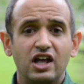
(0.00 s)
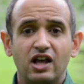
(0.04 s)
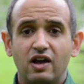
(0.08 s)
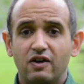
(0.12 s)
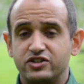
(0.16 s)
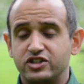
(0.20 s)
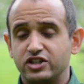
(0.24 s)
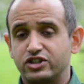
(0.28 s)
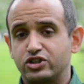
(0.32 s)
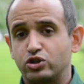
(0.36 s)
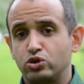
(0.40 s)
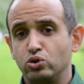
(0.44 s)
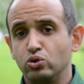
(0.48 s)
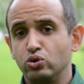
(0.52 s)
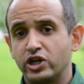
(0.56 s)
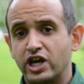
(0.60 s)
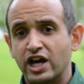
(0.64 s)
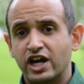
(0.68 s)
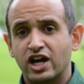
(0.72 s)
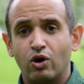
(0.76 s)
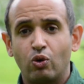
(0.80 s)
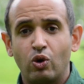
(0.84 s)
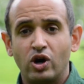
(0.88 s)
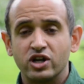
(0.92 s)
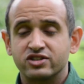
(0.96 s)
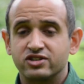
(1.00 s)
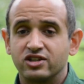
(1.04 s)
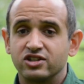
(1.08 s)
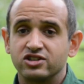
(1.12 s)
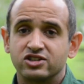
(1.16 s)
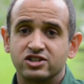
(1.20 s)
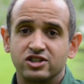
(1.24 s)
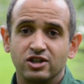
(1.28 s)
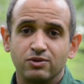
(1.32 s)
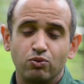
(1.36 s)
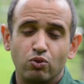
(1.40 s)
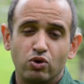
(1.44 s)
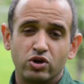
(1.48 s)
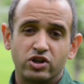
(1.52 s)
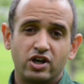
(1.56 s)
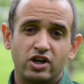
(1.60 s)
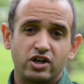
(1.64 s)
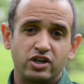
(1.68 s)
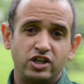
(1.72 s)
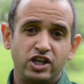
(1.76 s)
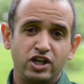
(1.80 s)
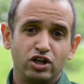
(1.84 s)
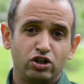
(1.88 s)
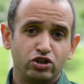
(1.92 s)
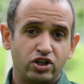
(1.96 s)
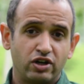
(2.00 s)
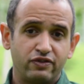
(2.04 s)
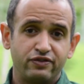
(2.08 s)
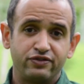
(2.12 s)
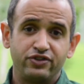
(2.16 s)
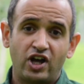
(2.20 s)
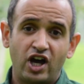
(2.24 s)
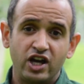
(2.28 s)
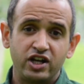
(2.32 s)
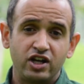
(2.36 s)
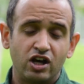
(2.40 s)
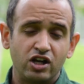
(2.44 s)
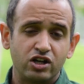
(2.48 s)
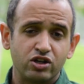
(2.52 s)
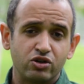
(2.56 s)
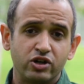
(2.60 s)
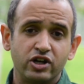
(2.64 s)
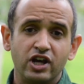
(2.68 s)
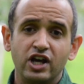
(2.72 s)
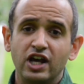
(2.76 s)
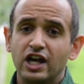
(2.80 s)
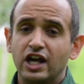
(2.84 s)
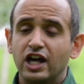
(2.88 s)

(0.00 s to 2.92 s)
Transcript: It's a 2 gigawatt system with a yield of 900,